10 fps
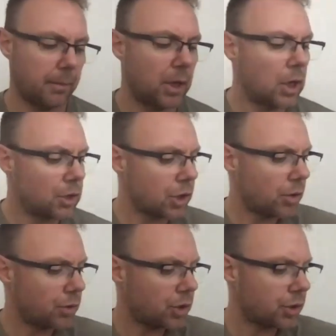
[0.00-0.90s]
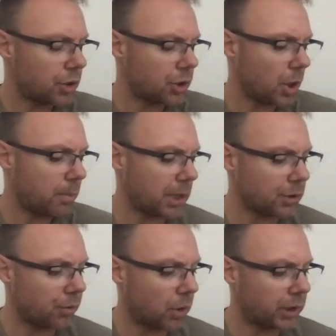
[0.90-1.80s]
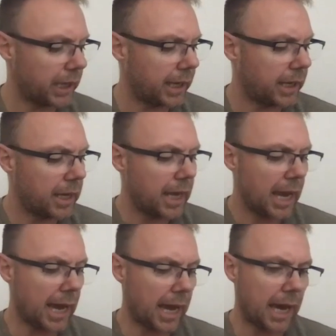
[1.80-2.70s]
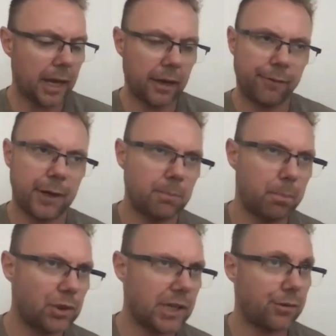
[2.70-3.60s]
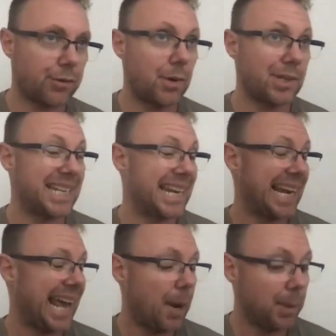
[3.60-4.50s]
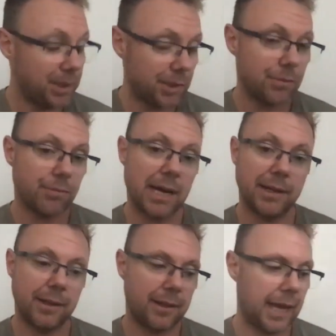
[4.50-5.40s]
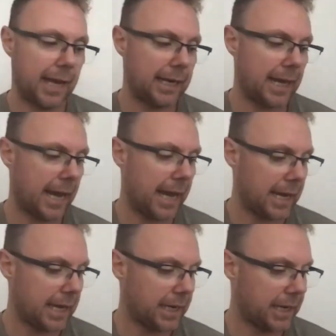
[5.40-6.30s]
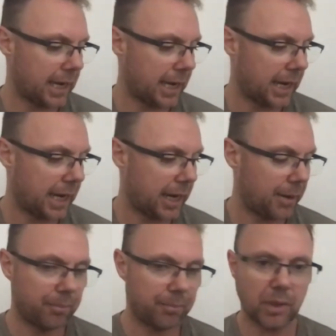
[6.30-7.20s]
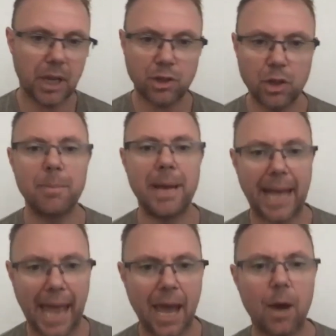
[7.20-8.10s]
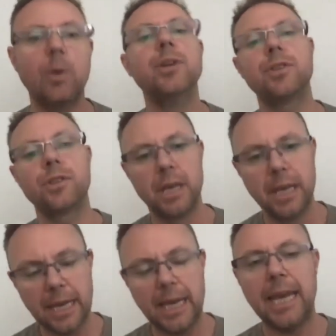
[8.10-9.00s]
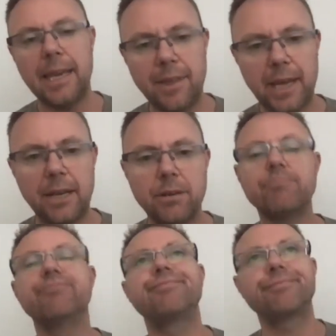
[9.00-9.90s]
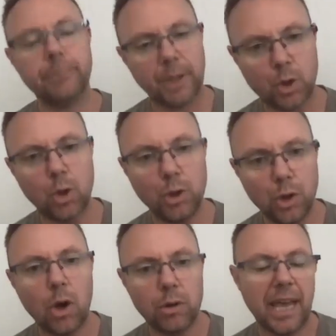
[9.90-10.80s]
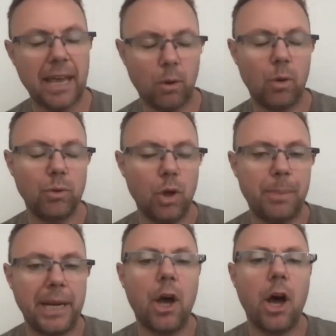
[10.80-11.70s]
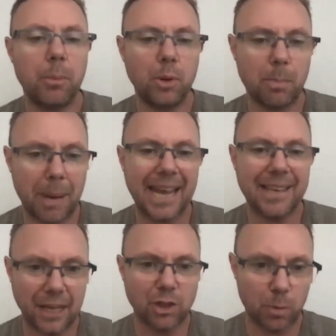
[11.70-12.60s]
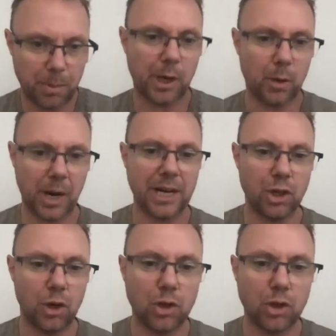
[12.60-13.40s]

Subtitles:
So just going back to Rodney, if he puts that through as an allowance rather than a certain amount of hours, he then could not be liable to pay that superannuation on top.